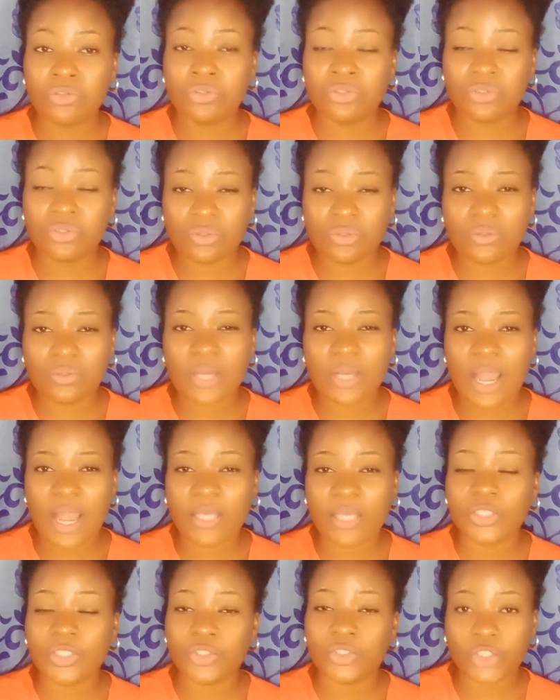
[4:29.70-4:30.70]
You
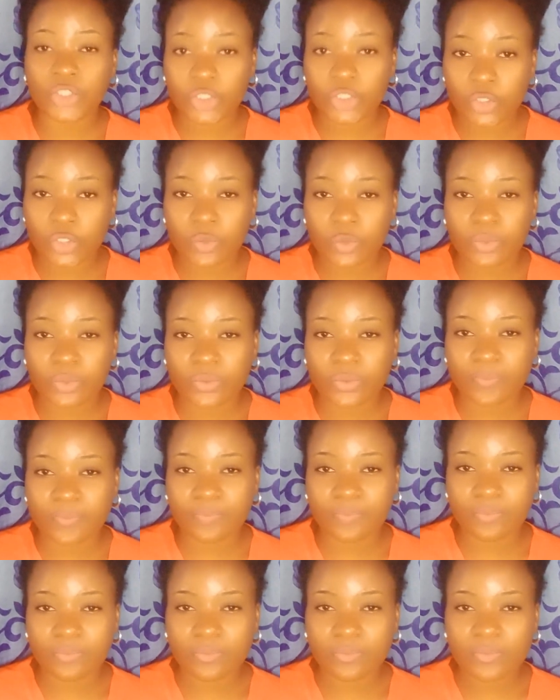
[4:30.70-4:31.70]
are in trouble.
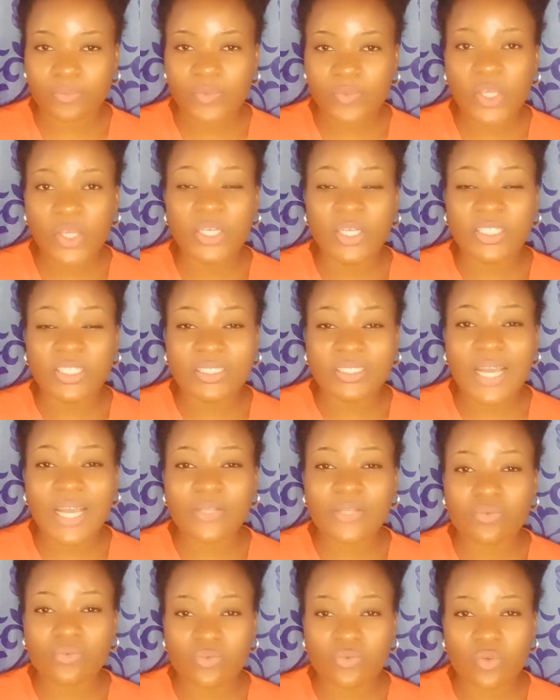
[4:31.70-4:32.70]

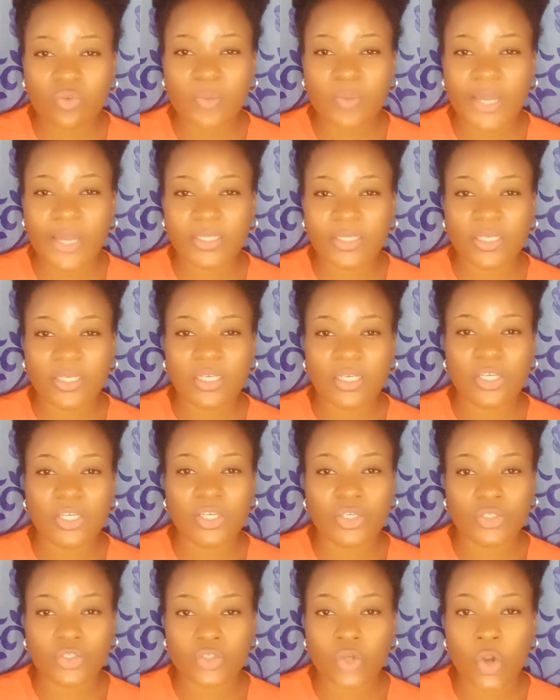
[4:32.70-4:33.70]
That woman
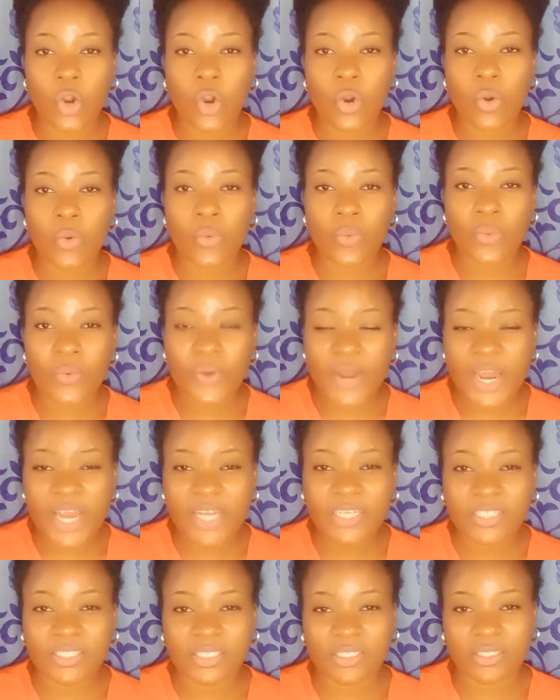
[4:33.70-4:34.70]
is
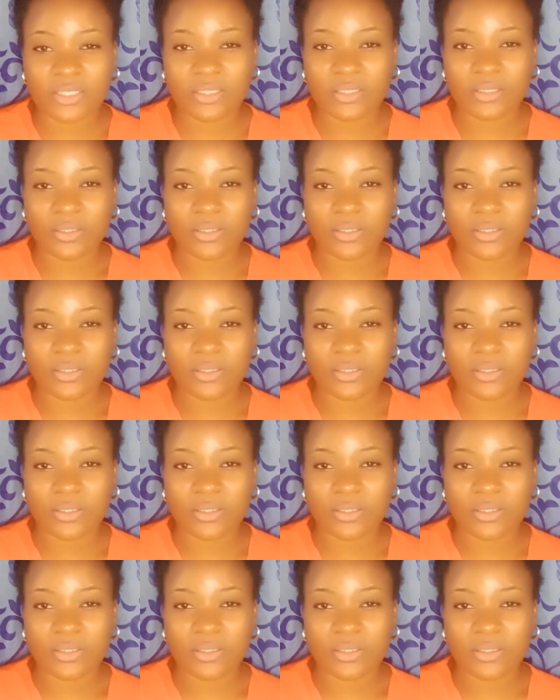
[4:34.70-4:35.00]
already